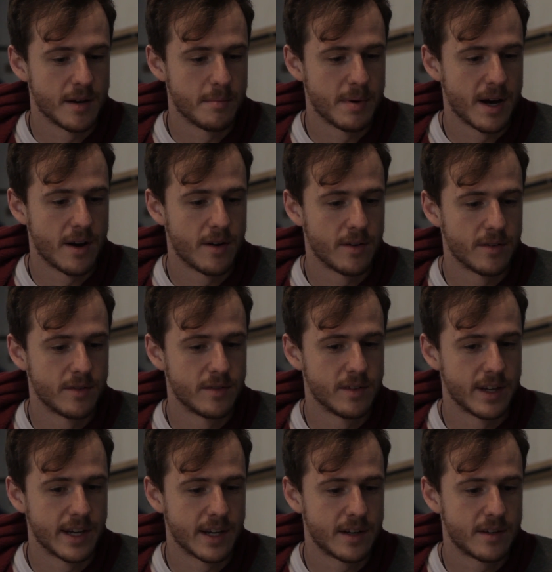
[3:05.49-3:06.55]
about
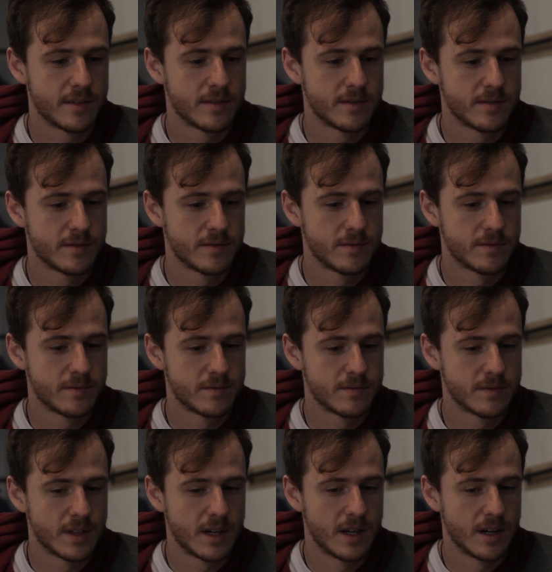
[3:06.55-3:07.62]
like
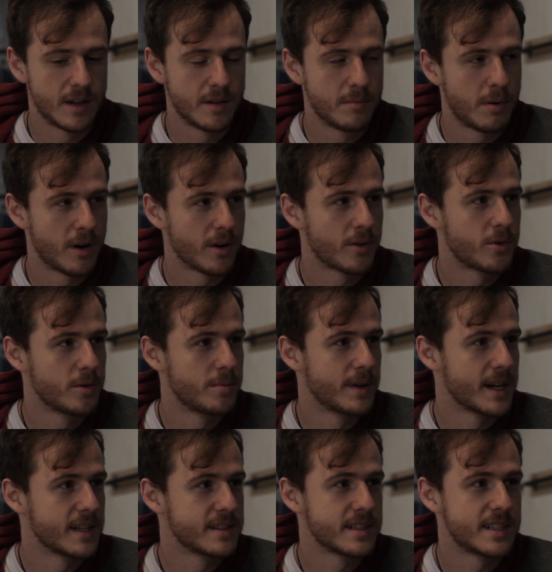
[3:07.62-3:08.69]
parkour
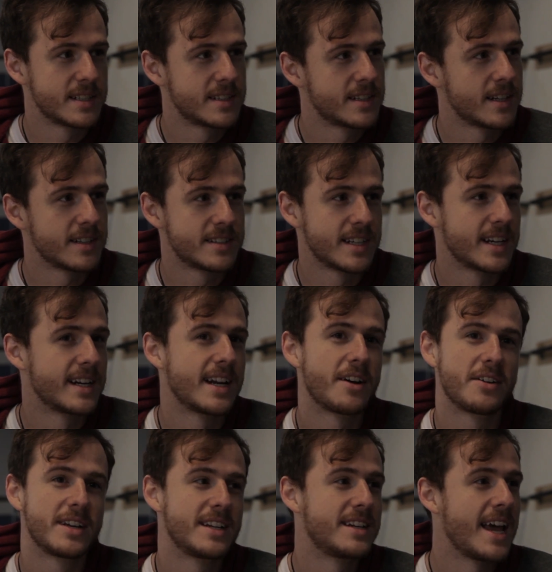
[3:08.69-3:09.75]
brands, and he's saying how
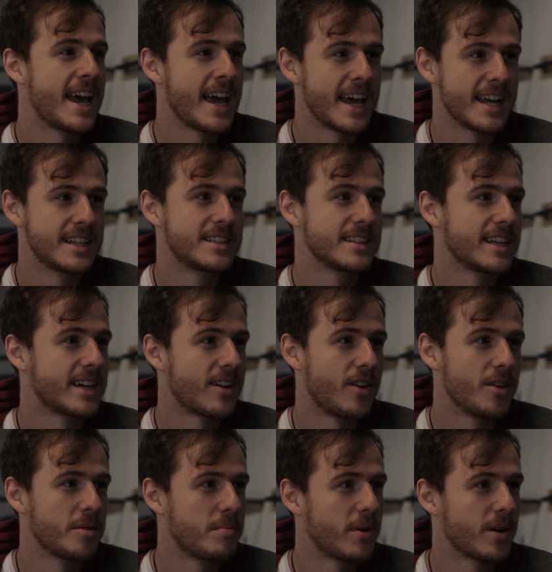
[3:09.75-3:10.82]
he hates like
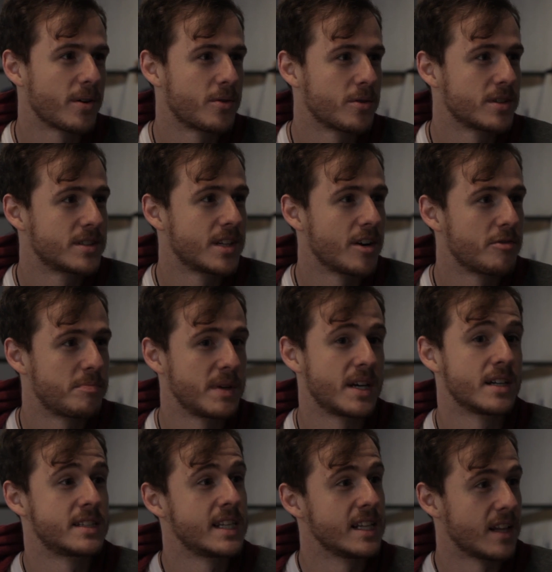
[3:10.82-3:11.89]
all the parkour stuff
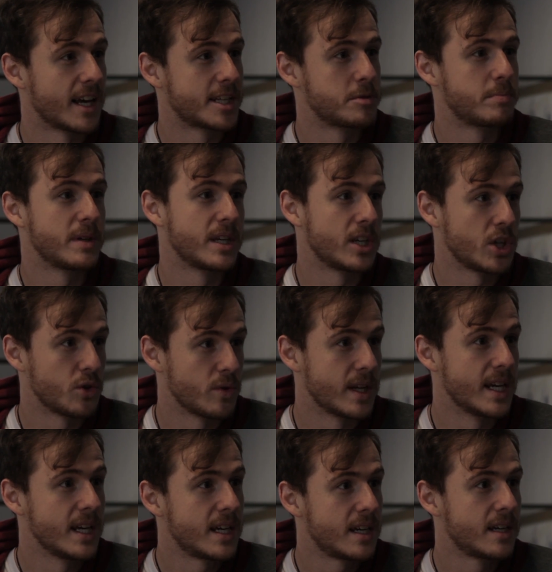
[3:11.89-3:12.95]
because he likes being
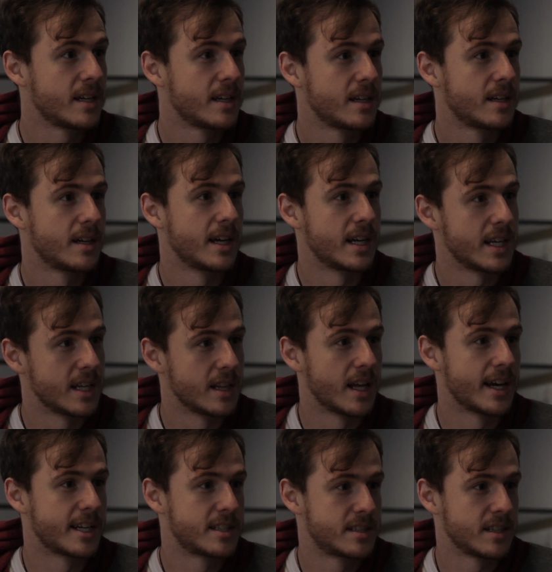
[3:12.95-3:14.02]
unique and he
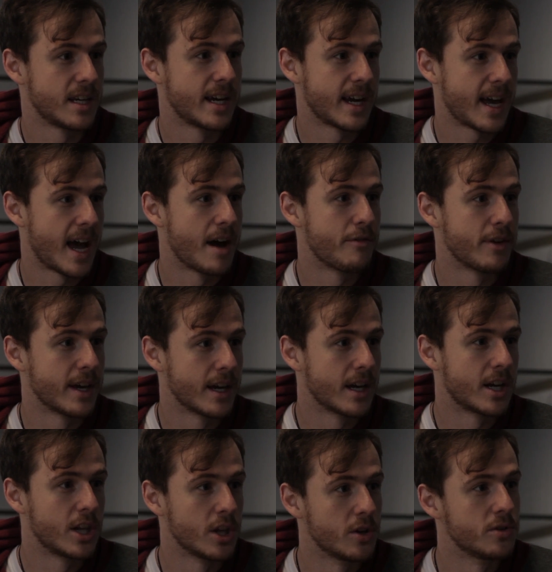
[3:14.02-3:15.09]
likes like having
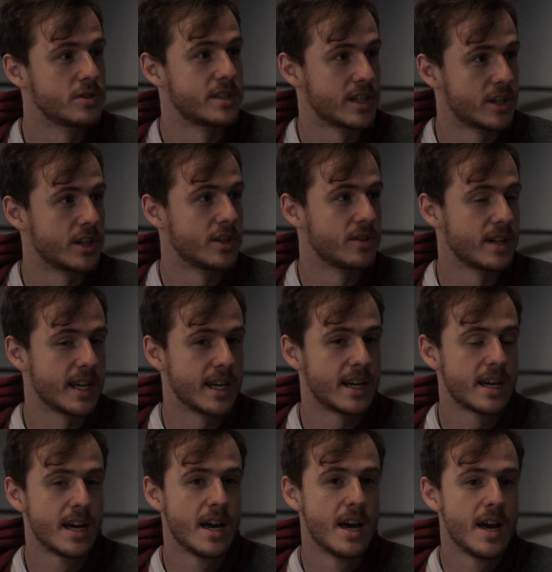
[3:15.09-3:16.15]
clothes that are
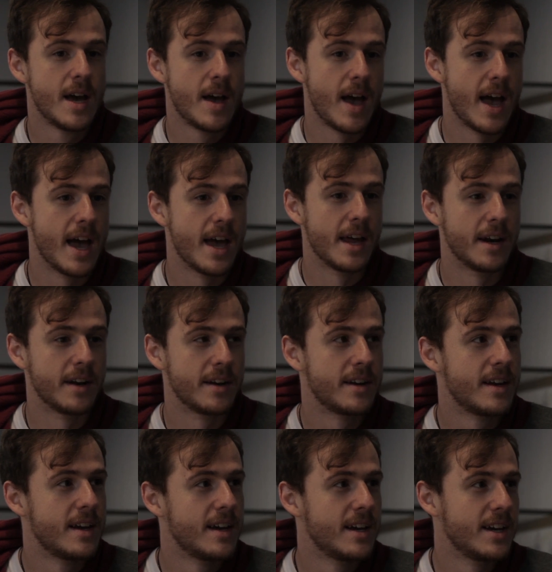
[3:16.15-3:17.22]
unique, and
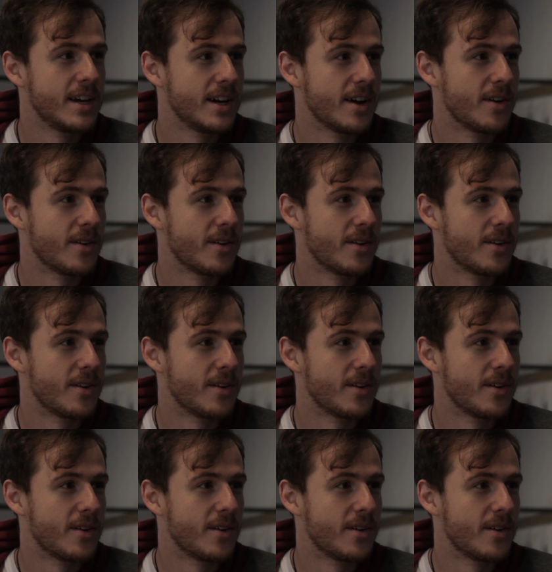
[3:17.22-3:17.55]
he